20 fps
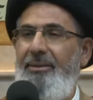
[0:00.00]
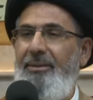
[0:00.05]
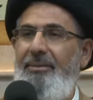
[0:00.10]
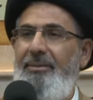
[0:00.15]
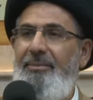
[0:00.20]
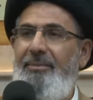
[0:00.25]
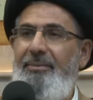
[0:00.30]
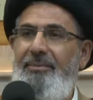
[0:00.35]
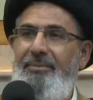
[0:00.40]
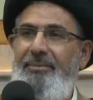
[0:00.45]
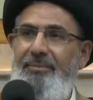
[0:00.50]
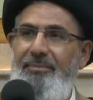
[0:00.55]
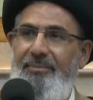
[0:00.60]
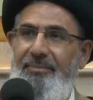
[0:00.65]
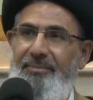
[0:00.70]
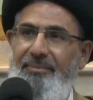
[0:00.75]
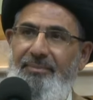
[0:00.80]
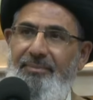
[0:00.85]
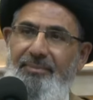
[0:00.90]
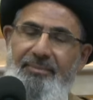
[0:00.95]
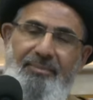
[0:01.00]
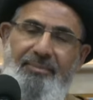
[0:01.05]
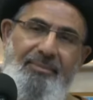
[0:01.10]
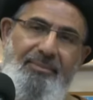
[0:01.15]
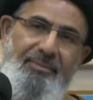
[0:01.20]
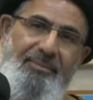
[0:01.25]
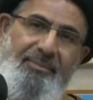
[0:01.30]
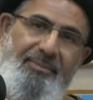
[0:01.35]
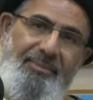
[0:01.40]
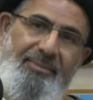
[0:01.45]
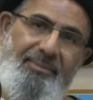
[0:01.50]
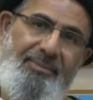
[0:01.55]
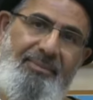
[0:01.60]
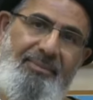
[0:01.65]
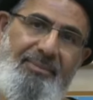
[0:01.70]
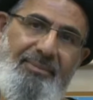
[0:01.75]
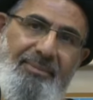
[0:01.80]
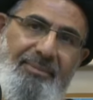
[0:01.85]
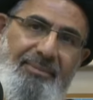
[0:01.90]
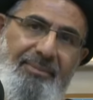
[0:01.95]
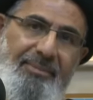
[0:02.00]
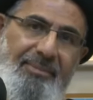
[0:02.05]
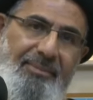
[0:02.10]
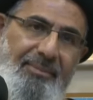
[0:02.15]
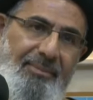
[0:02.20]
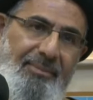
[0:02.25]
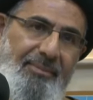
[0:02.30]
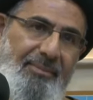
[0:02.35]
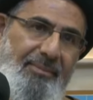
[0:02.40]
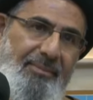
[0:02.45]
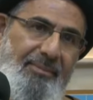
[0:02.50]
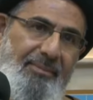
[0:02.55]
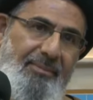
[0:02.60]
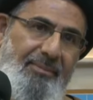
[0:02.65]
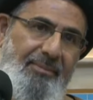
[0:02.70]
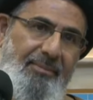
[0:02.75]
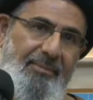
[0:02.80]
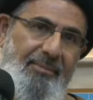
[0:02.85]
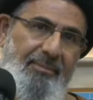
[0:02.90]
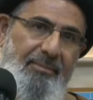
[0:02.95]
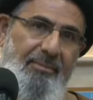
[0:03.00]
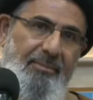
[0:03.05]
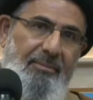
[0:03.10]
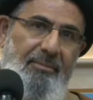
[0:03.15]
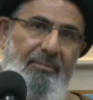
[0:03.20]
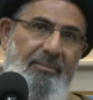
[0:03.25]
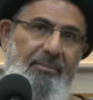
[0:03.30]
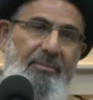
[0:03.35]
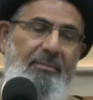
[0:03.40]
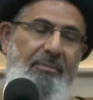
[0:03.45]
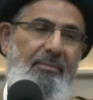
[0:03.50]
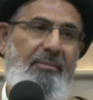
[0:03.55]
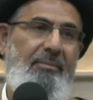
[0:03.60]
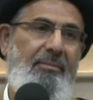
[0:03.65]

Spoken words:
Nothing is said.